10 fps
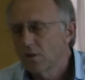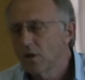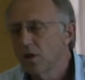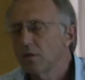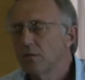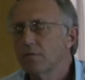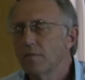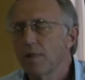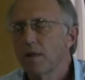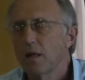Sir,
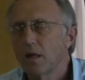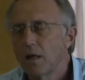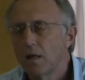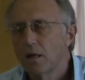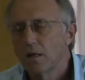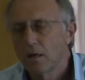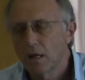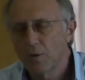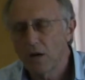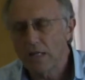
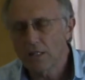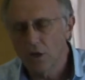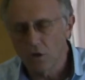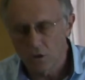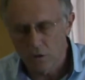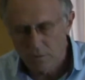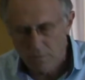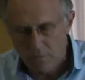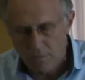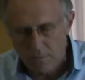keep your eyes closed.
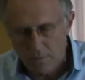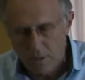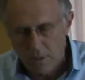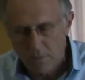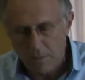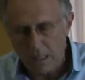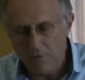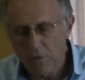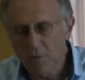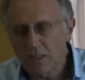But
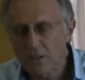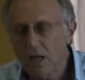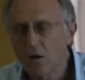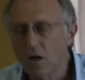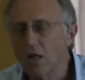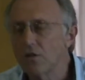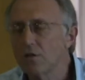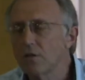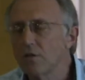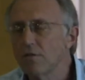if you must
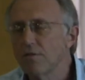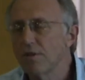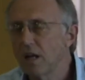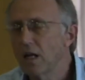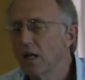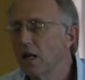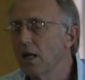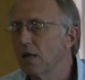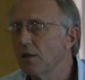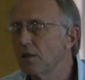acknowledge very
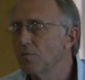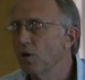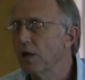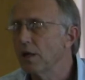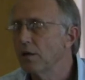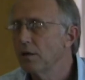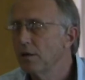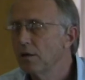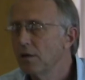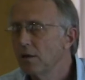clearly this morning
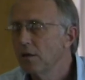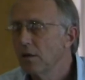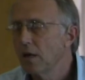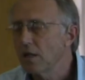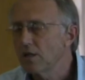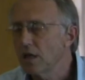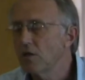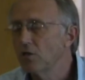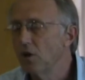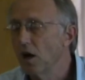and say
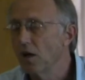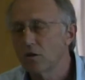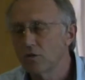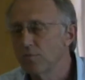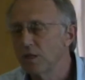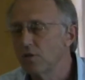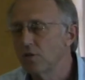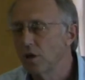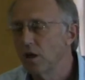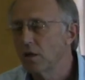to God, not to me, to
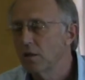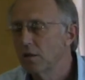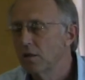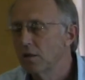God,